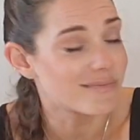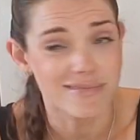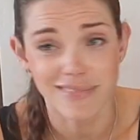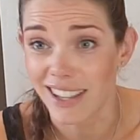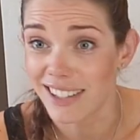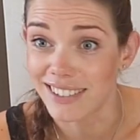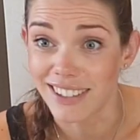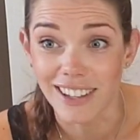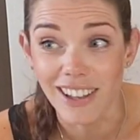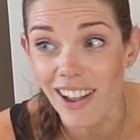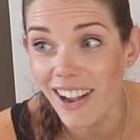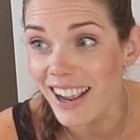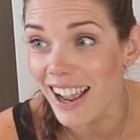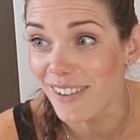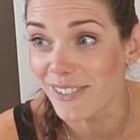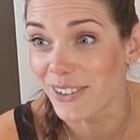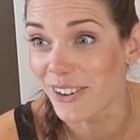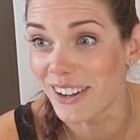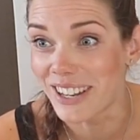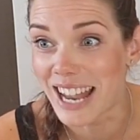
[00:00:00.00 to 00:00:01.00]
That's a lie, I
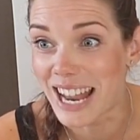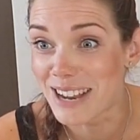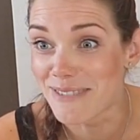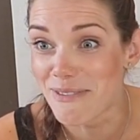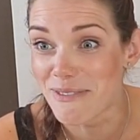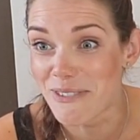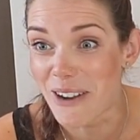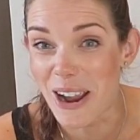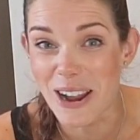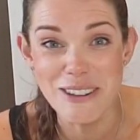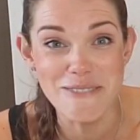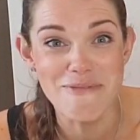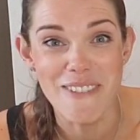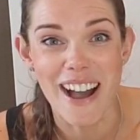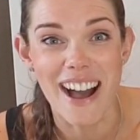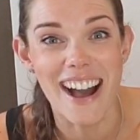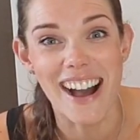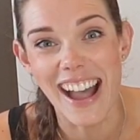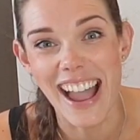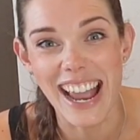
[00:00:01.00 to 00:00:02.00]
haven't got an Element Roam.
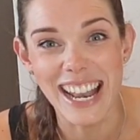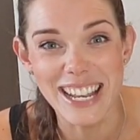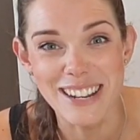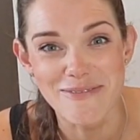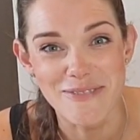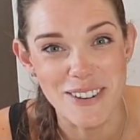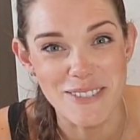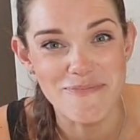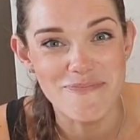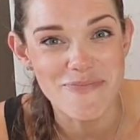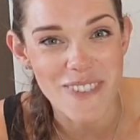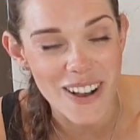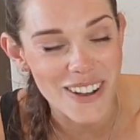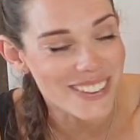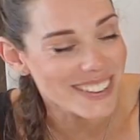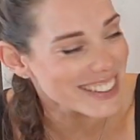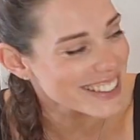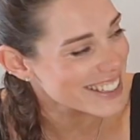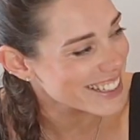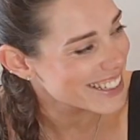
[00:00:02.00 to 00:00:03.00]
Our Element
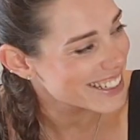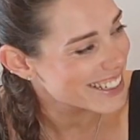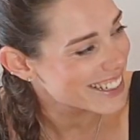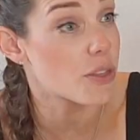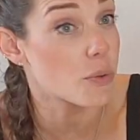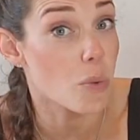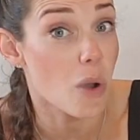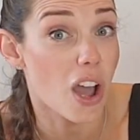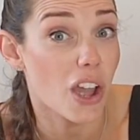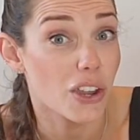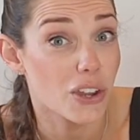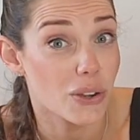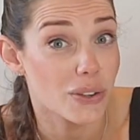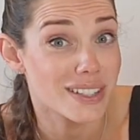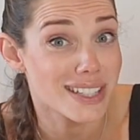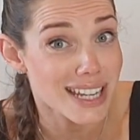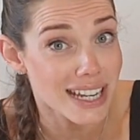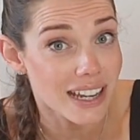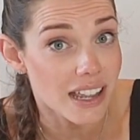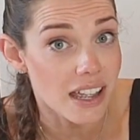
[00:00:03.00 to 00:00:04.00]
Vault, the Wahoo
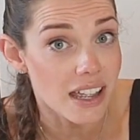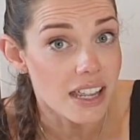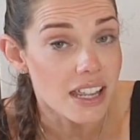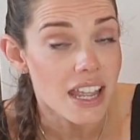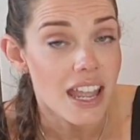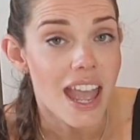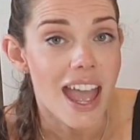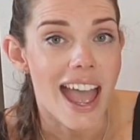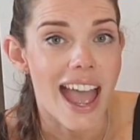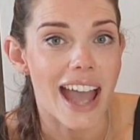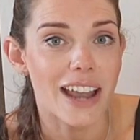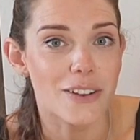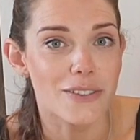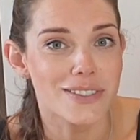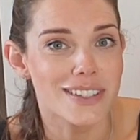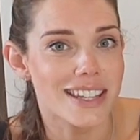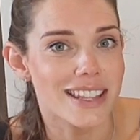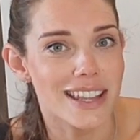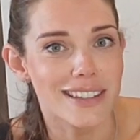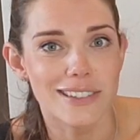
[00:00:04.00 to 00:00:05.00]
Ticker, and
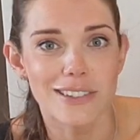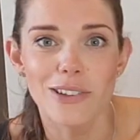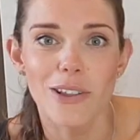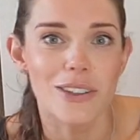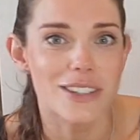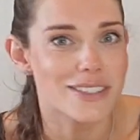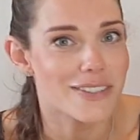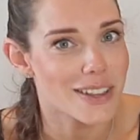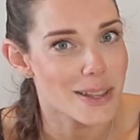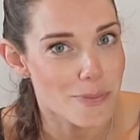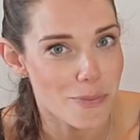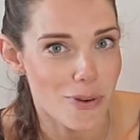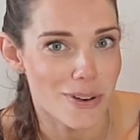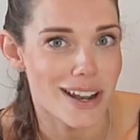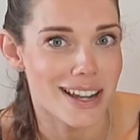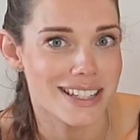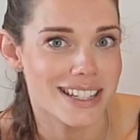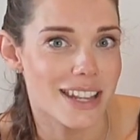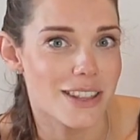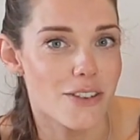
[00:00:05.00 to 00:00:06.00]
obviously there's lots of other
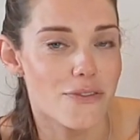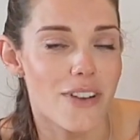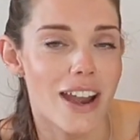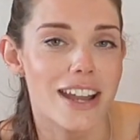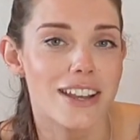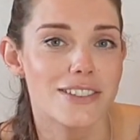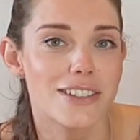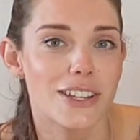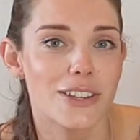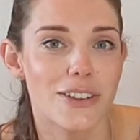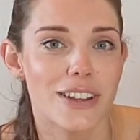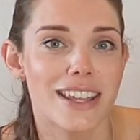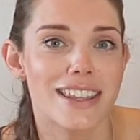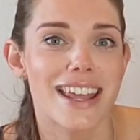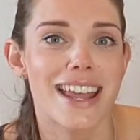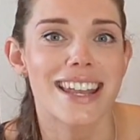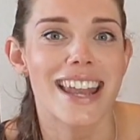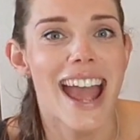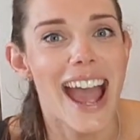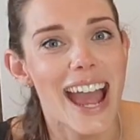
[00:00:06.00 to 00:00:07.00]
products in the range that you can
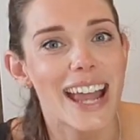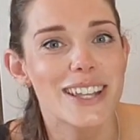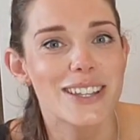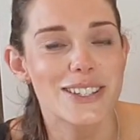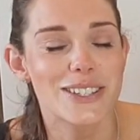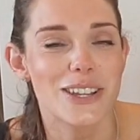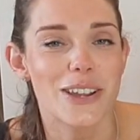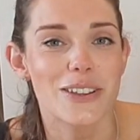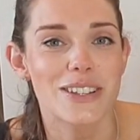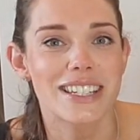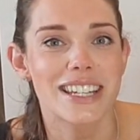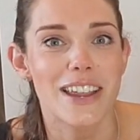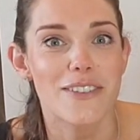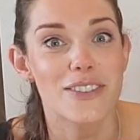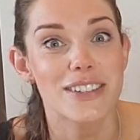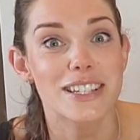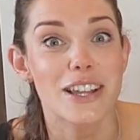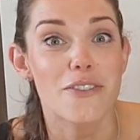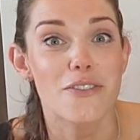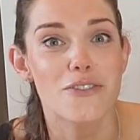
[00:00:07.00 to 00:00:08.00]
then add to give
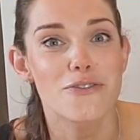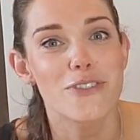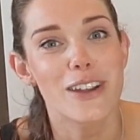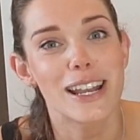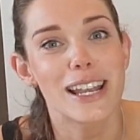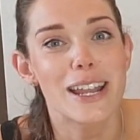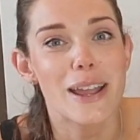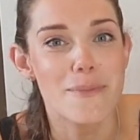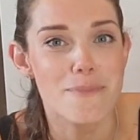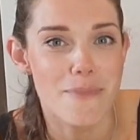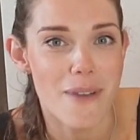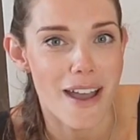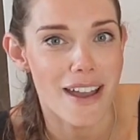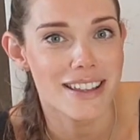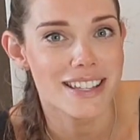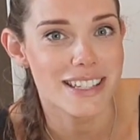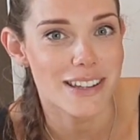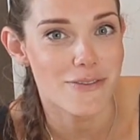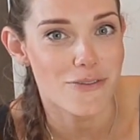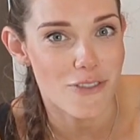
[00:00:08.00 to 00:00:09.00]
yourself a really
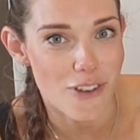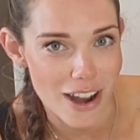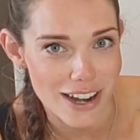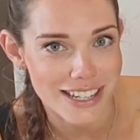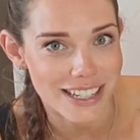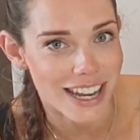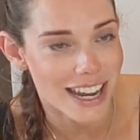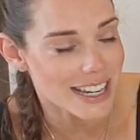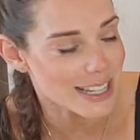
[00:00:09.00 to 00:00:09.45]
immersive riding